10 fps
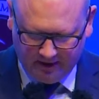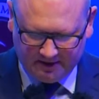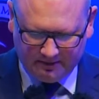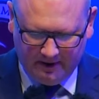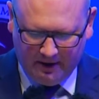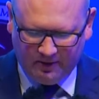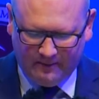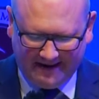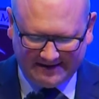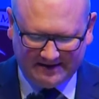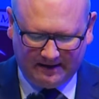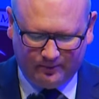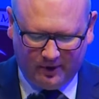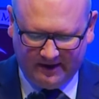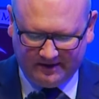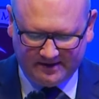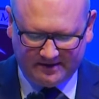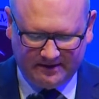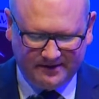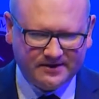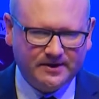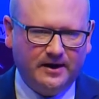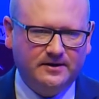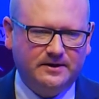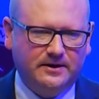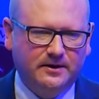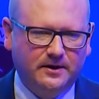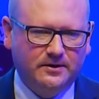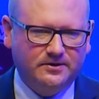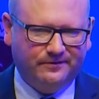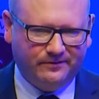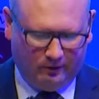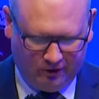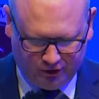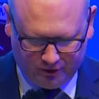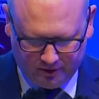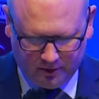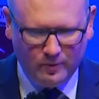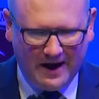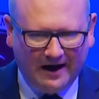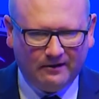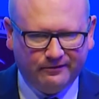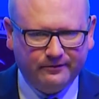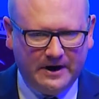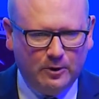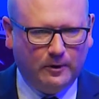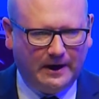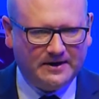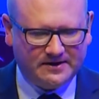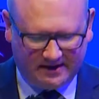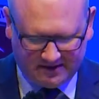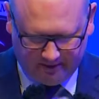to allow the best and brightest in society to flourish. We have equal access to